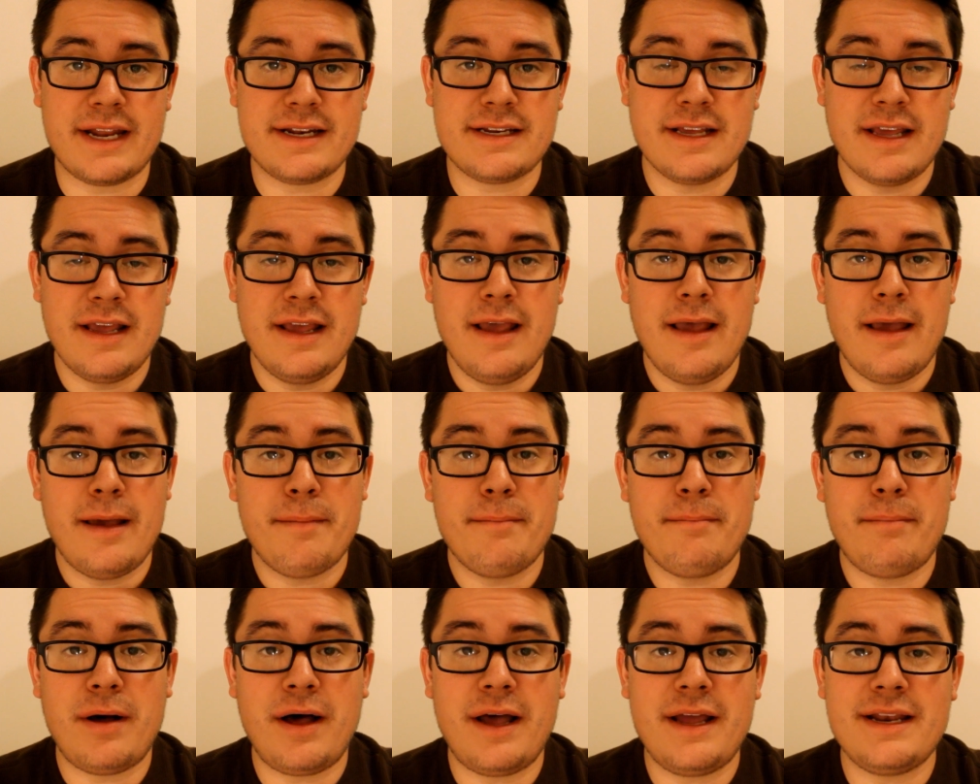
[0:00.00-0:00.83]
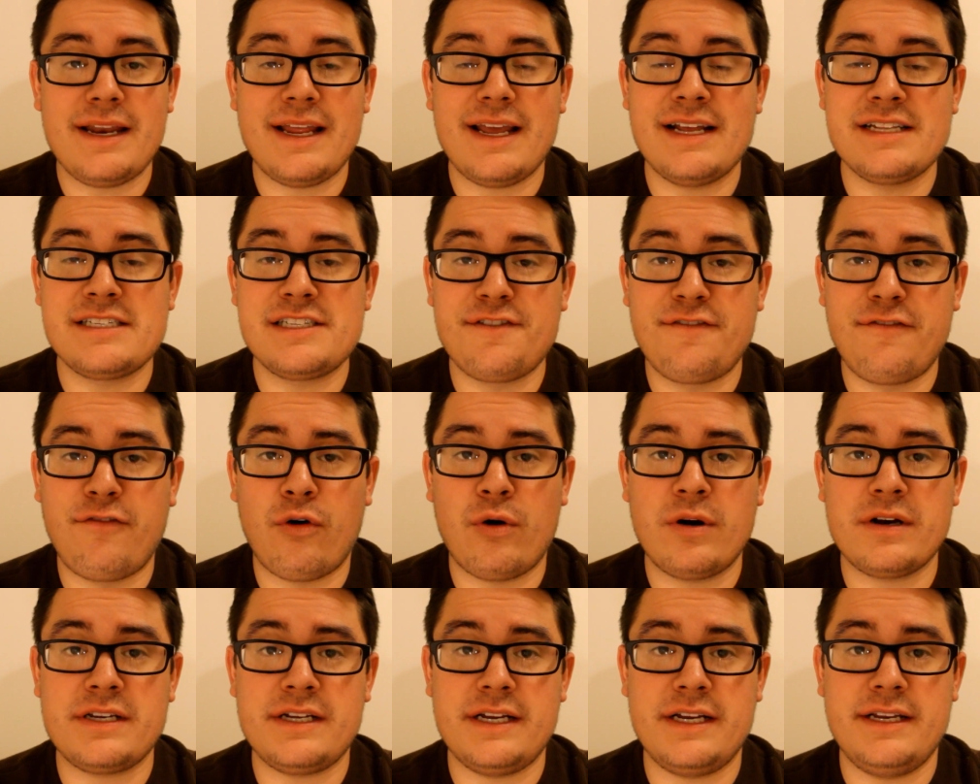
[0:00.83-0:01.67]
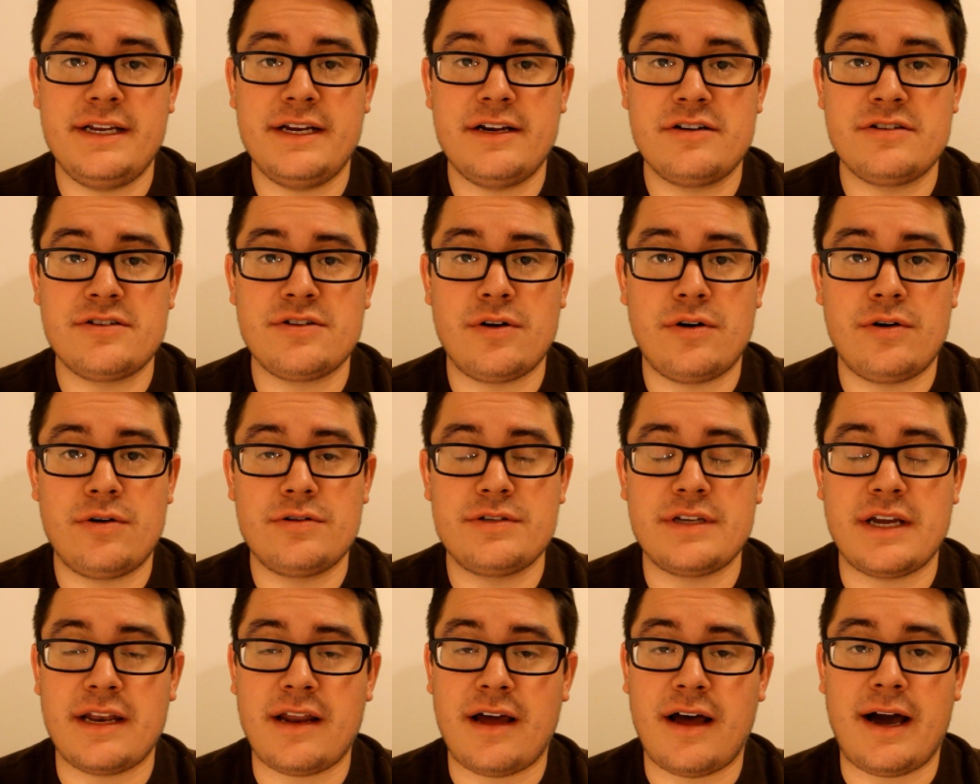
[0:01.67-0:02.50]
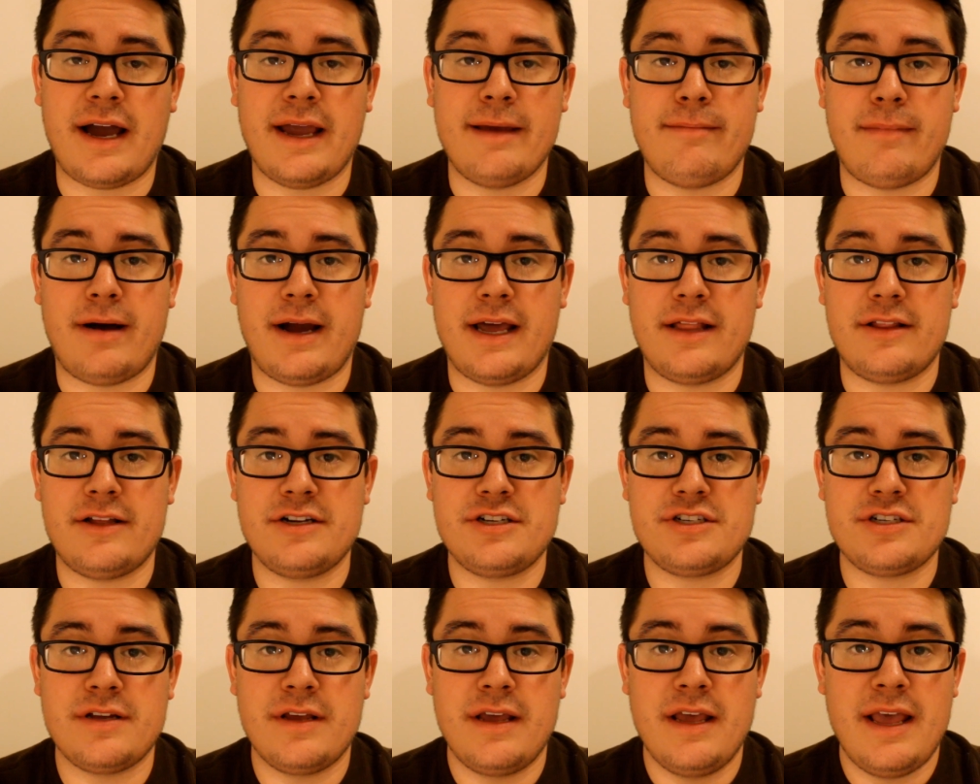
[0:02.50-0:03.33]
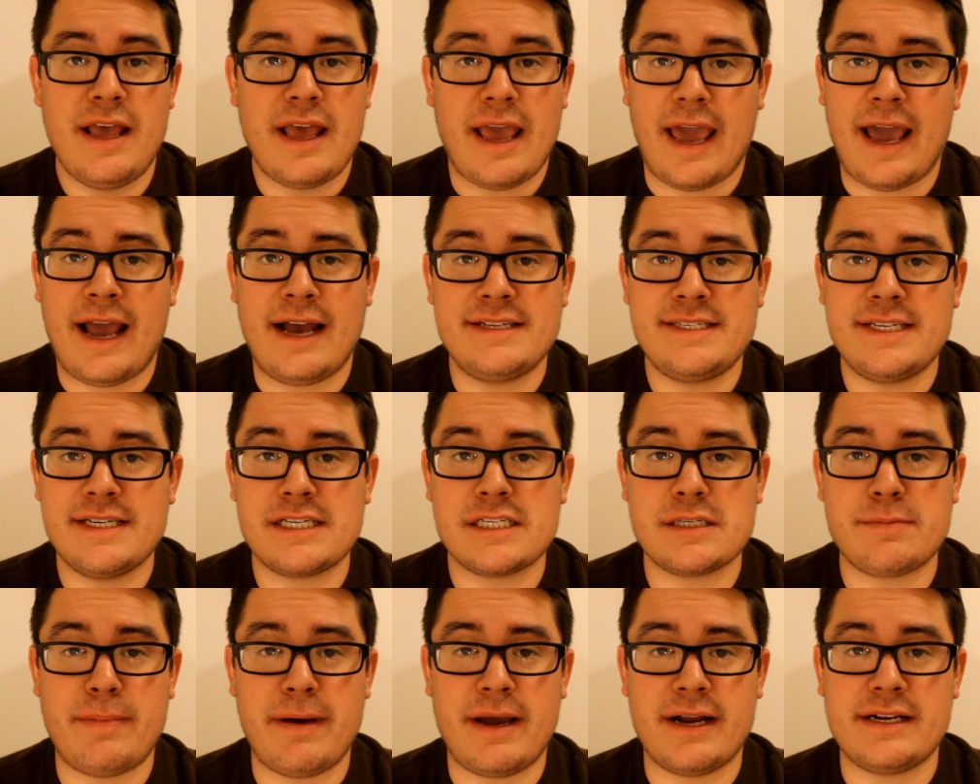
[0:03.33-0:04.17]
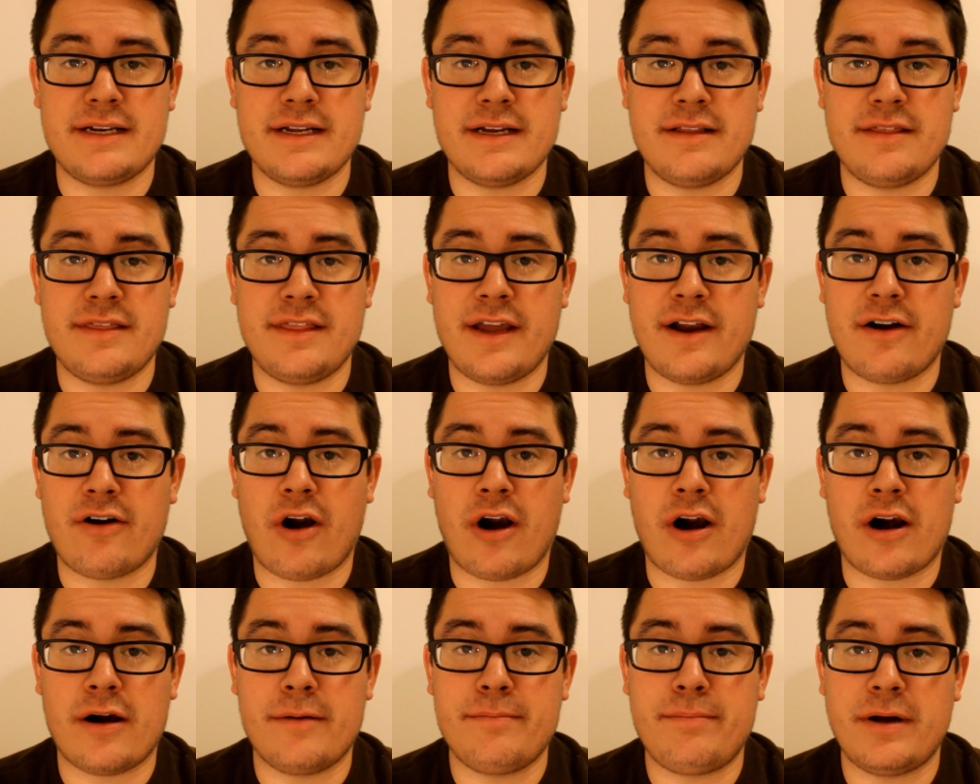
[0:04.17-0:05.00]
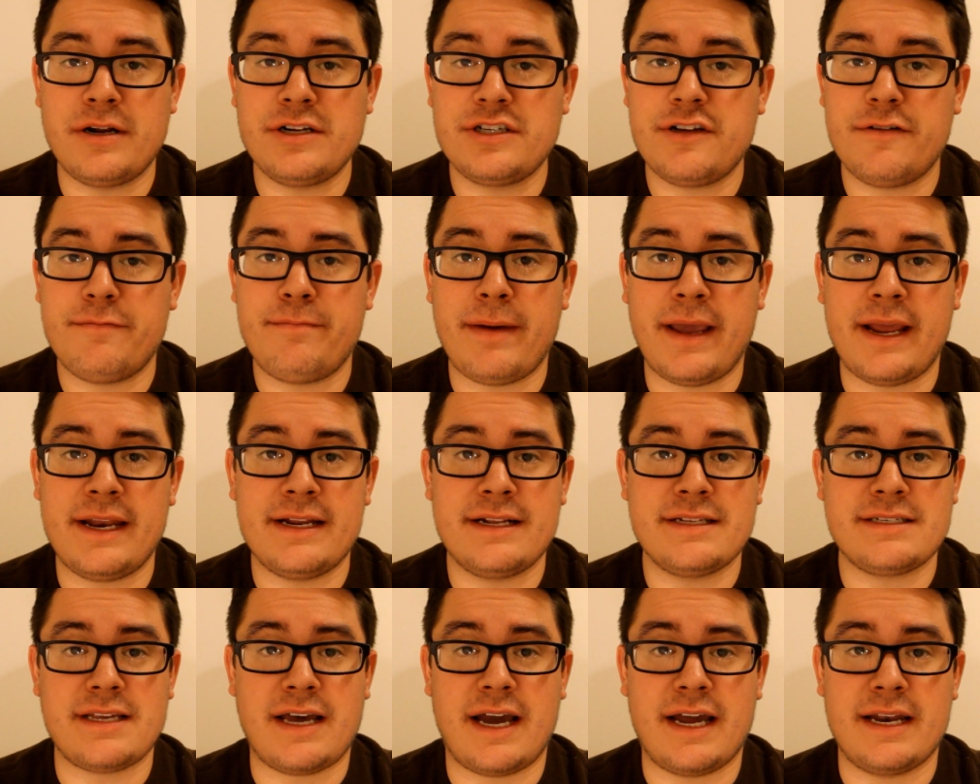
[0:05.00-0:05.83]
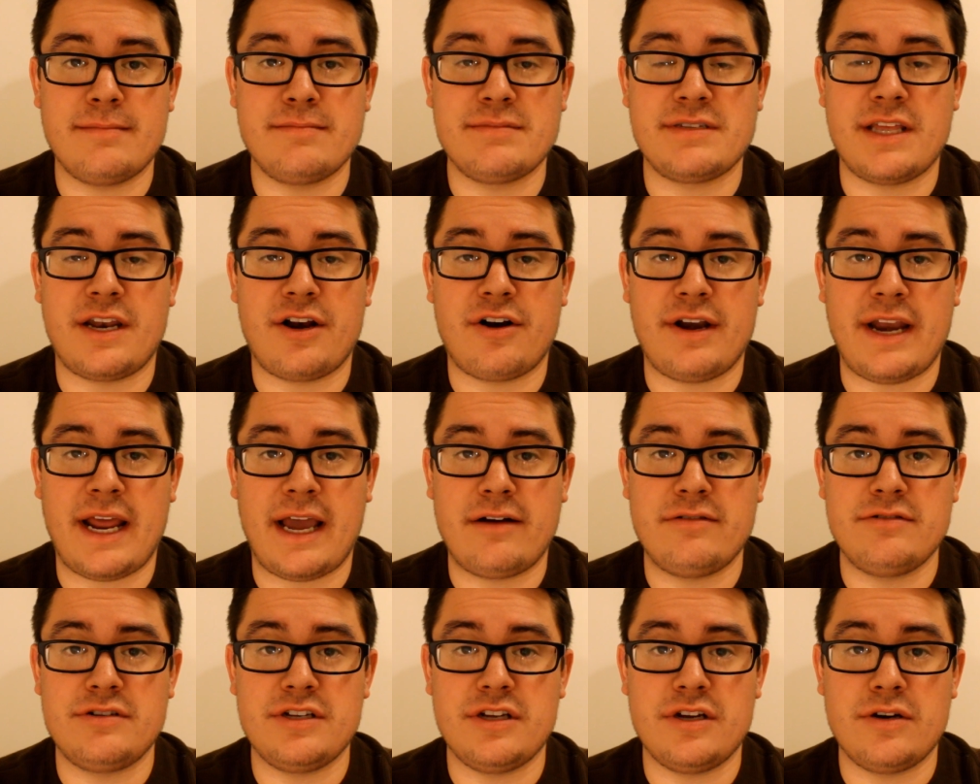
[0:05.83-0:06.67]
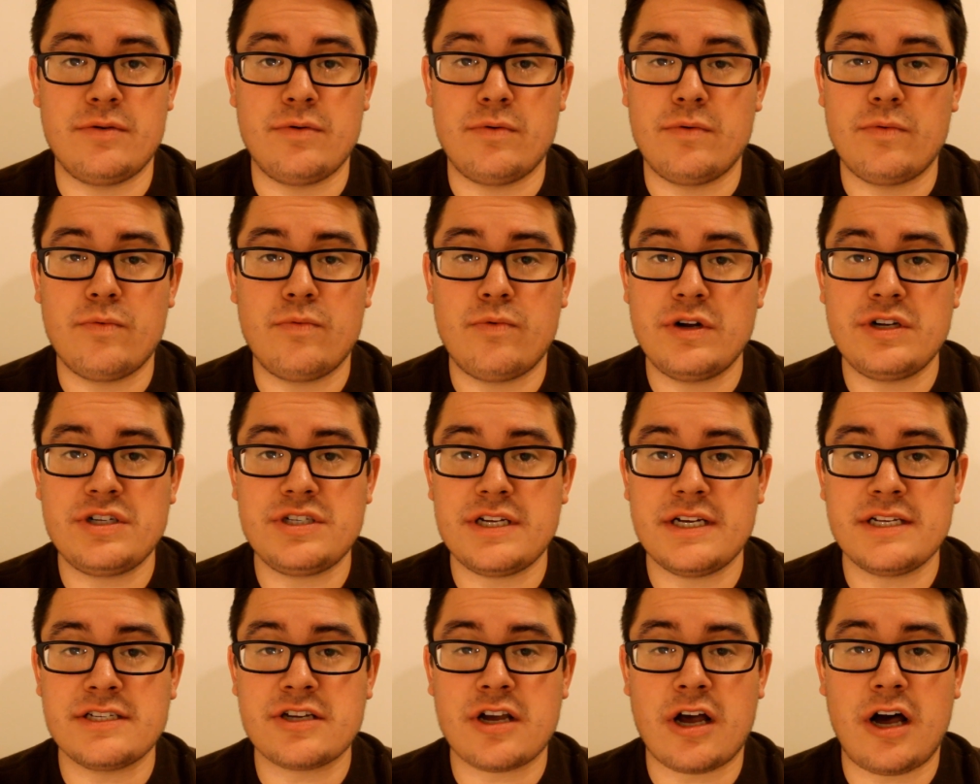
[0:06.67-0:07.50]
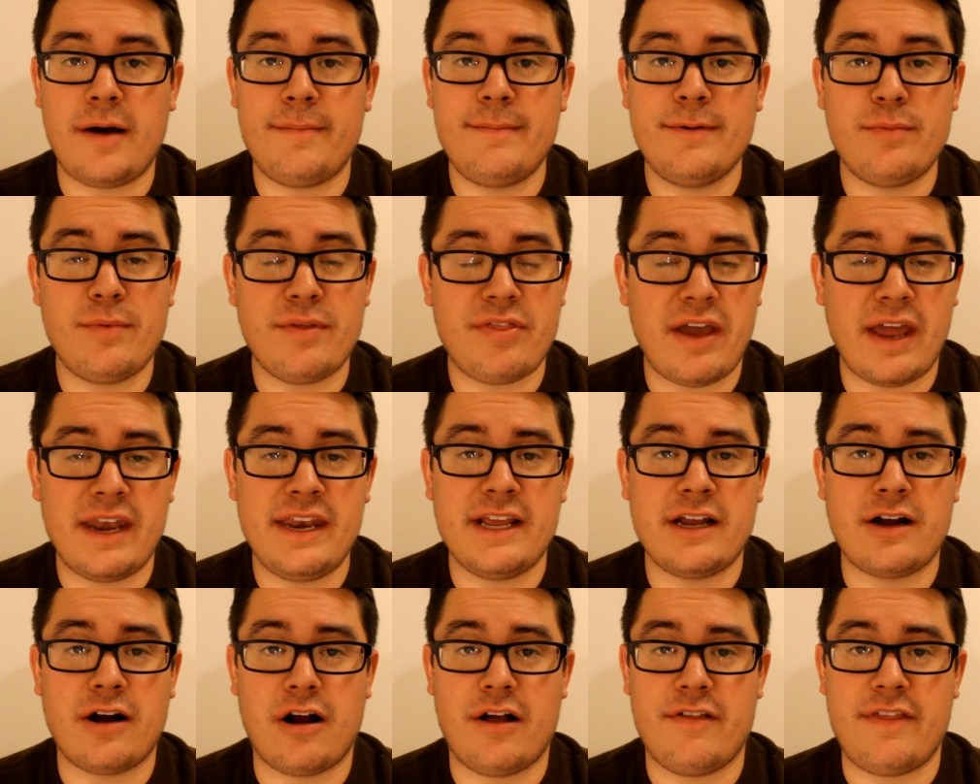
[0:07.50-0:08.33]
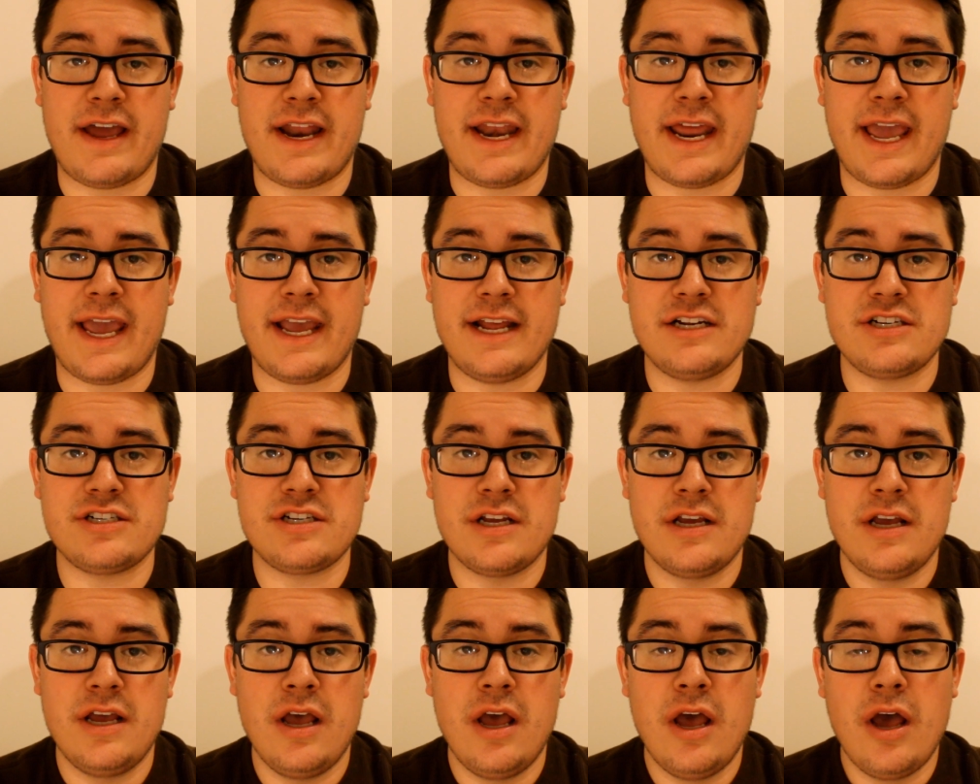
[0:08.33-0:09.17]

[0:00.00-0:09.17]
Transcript: it, but it's 14 years old and high mileage. As expected, there are a bunch of maintenance items that are now due, which is common with any car that age.